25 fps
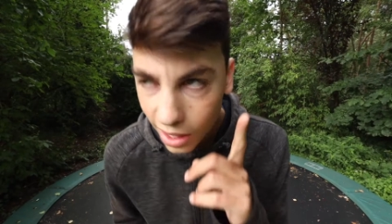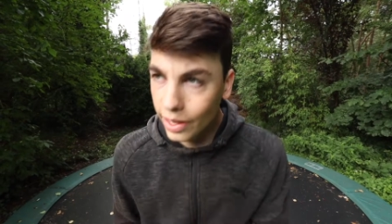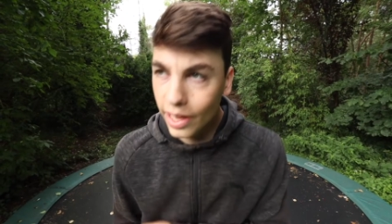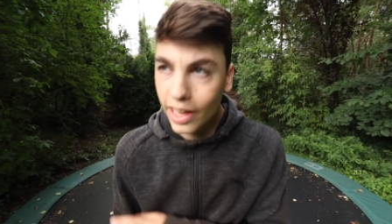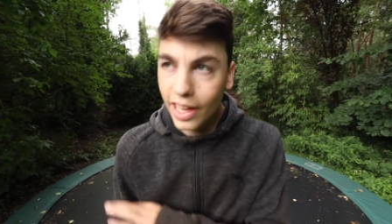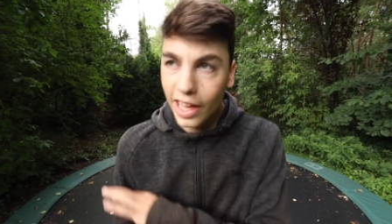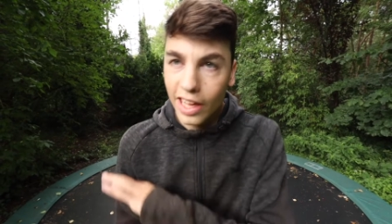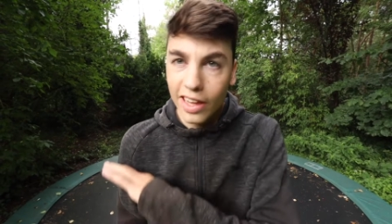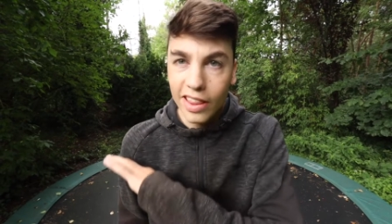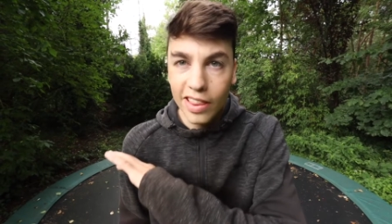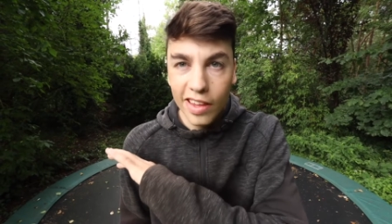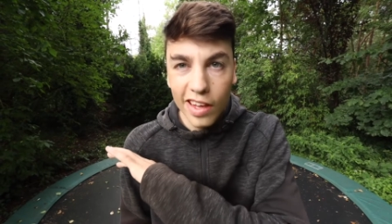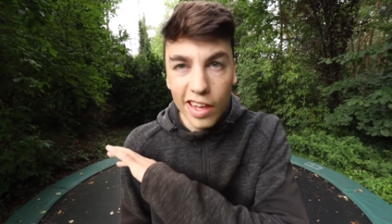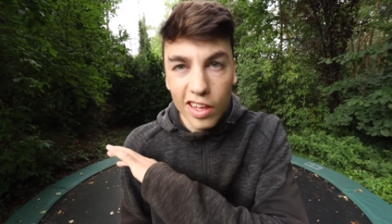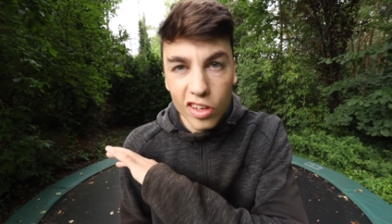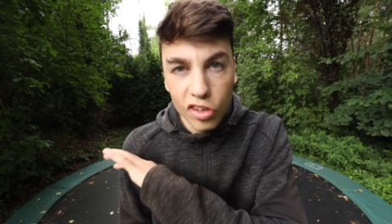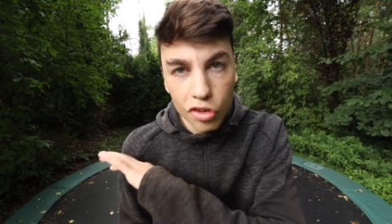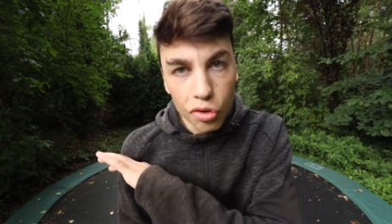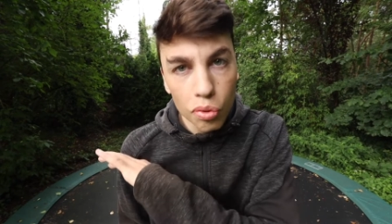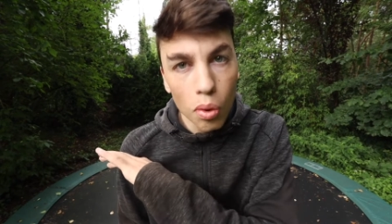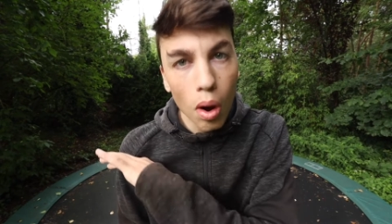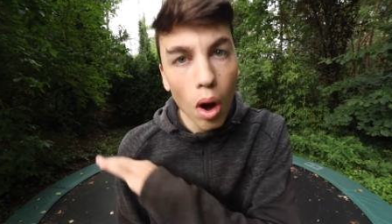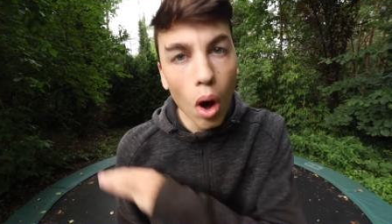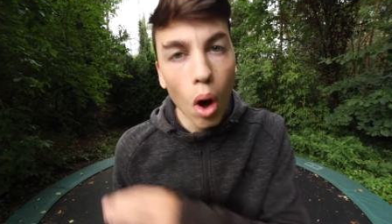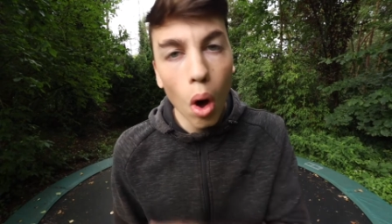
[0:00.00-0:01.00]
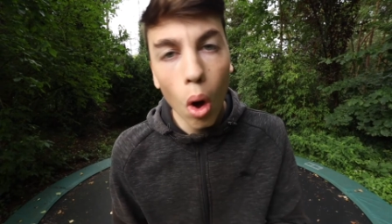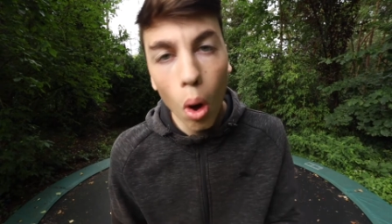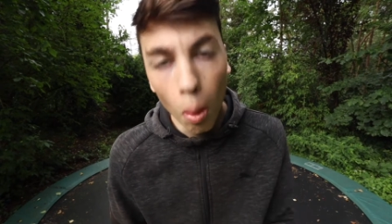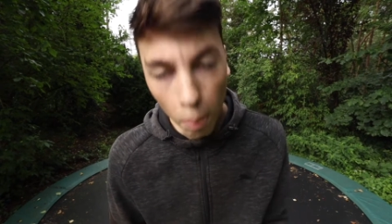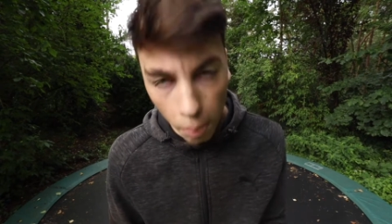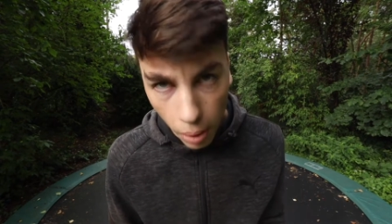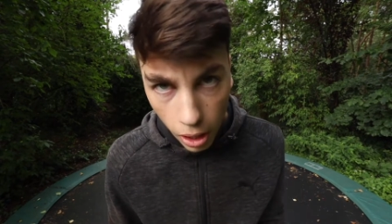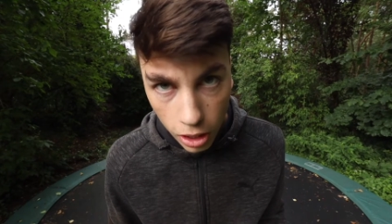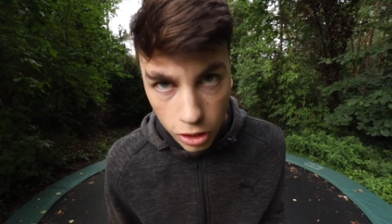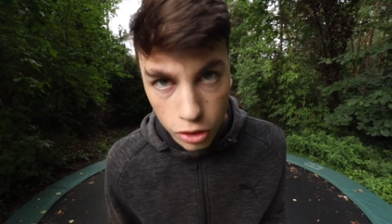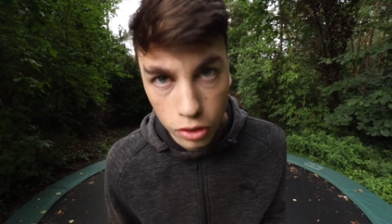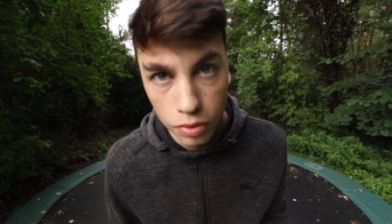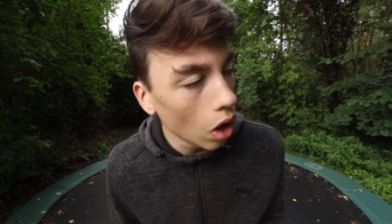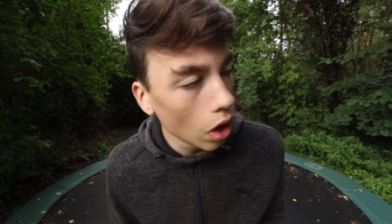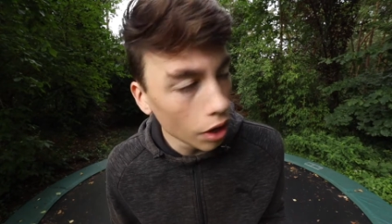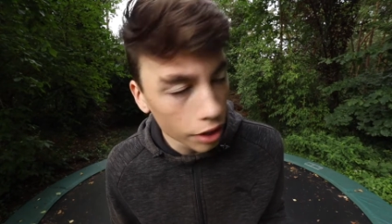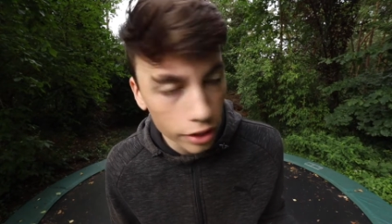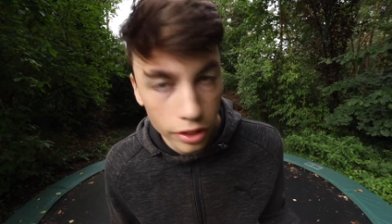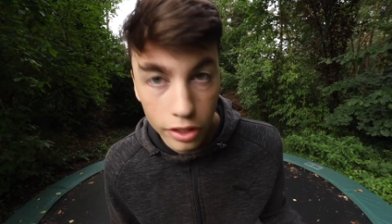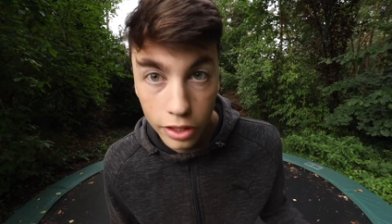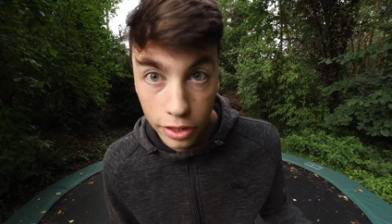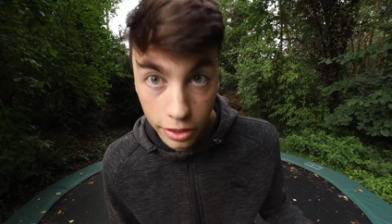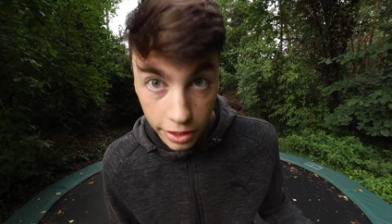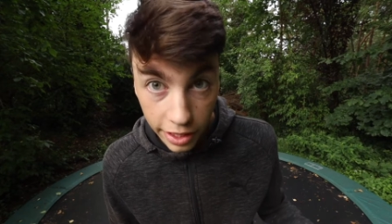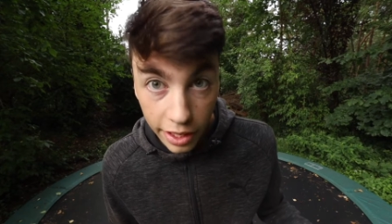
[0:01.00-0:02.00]
that can teach you a whole bunch of
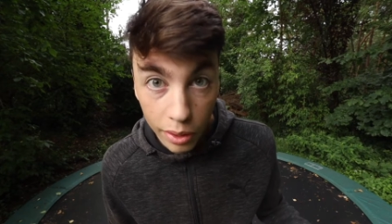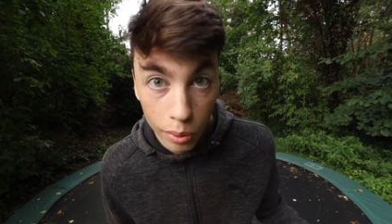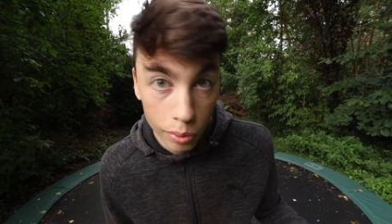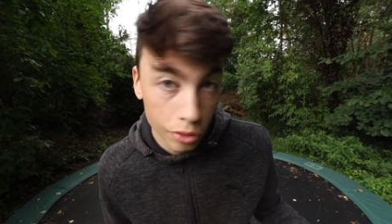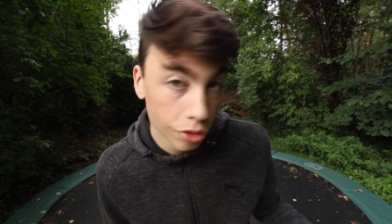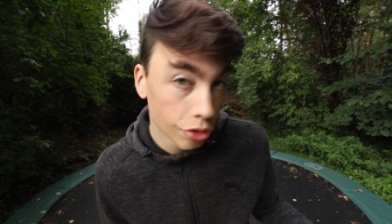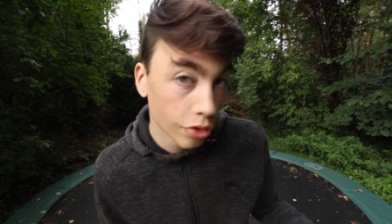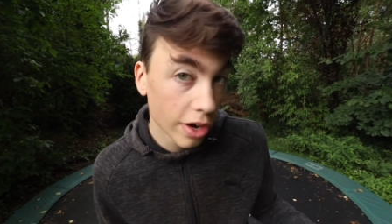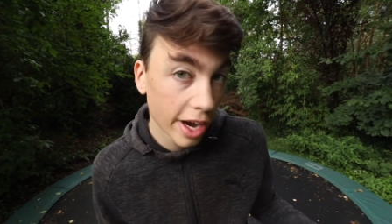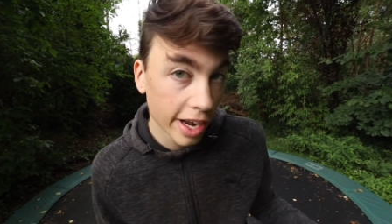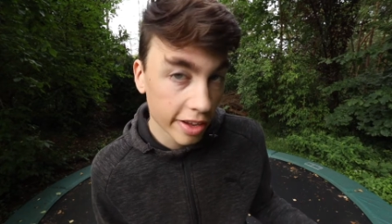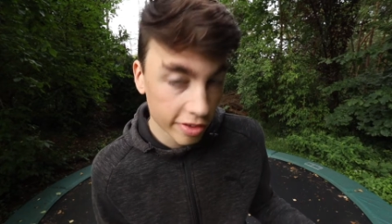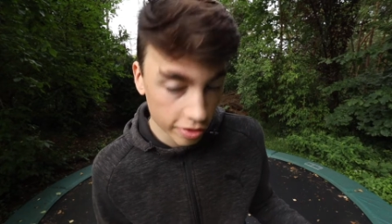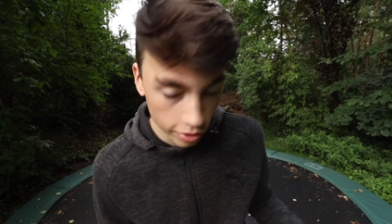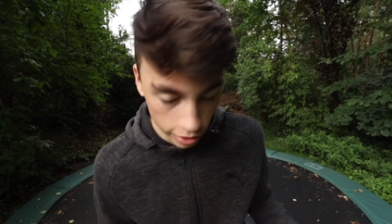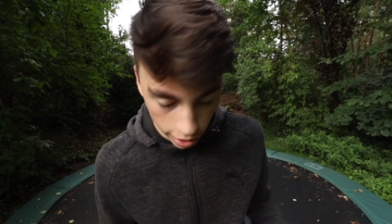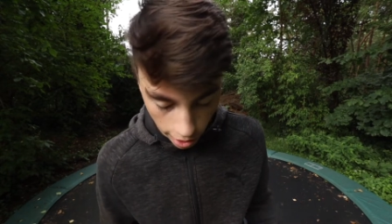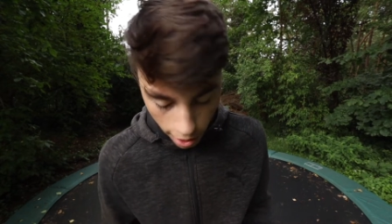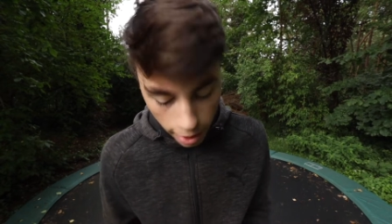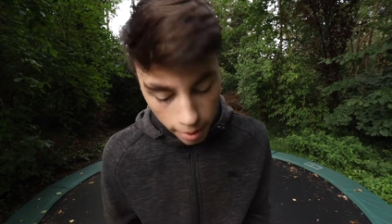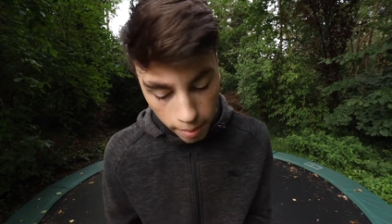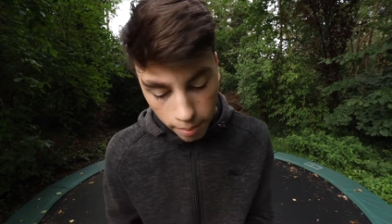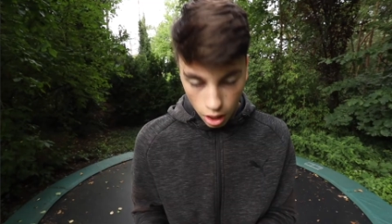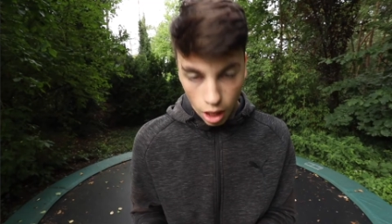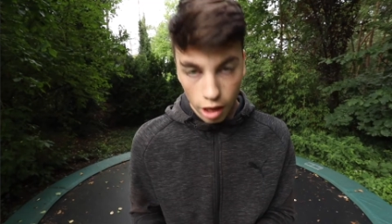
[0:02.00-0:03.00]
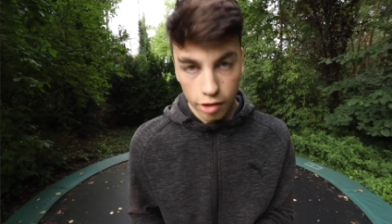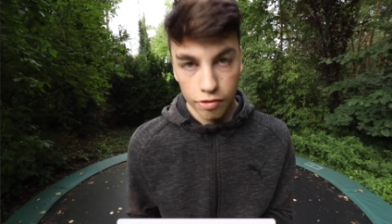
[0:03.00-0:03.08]
other new tricks, okay?